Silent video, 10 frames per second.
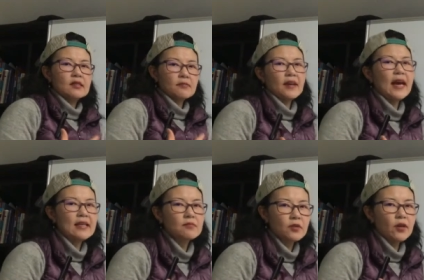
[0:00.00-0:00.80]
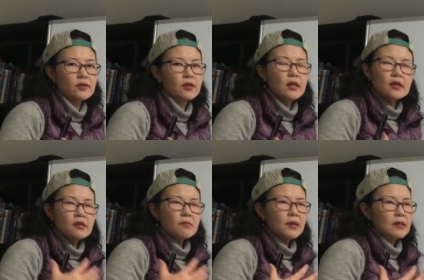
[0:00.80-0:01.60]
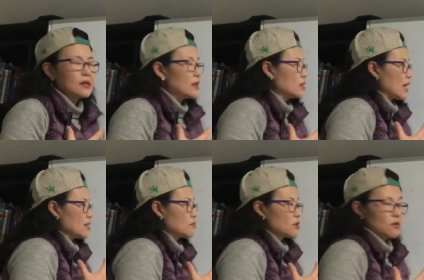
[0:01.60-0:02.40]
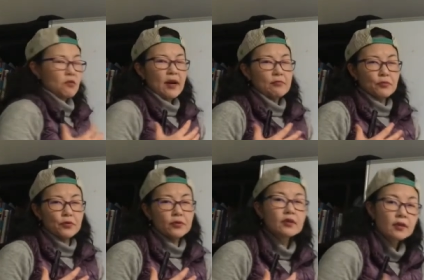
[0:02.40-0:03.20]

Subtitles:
of asymptotes? Somebody said the asymptotes are quite rude.